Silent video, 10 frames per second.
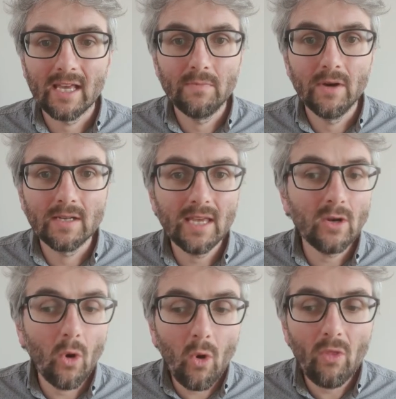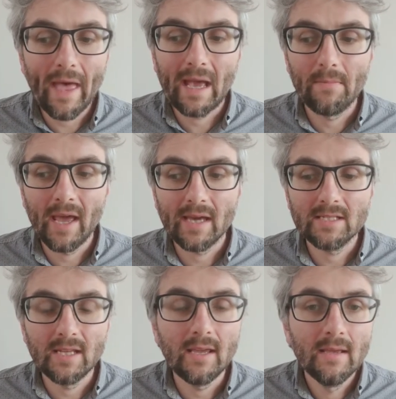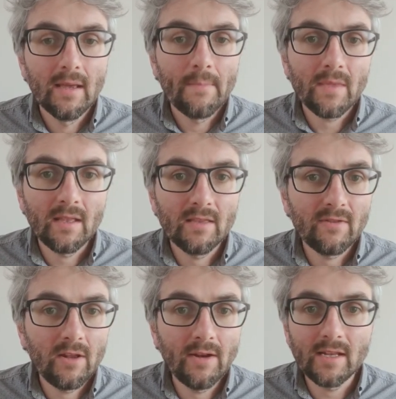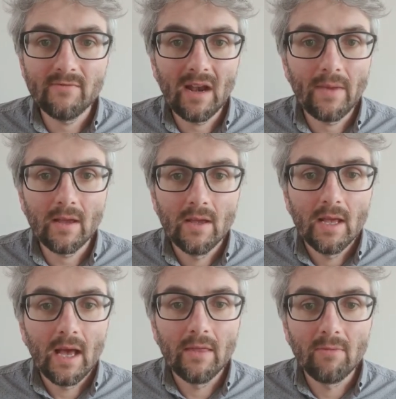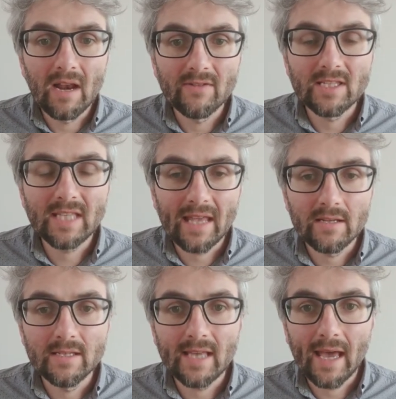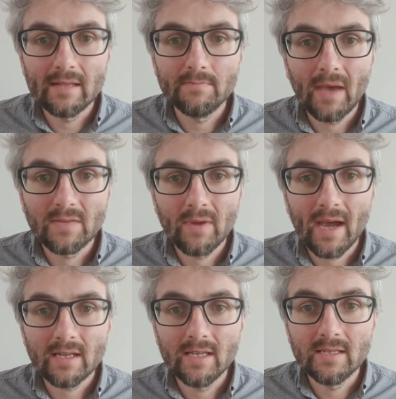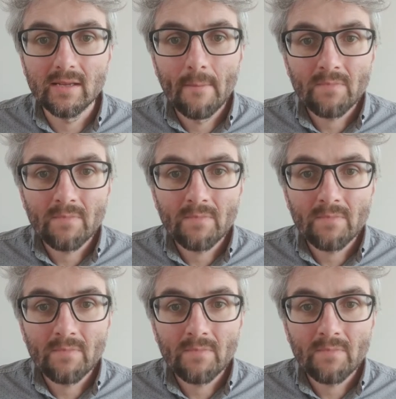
books in all their complexity, including developing the relevant standards and best practices.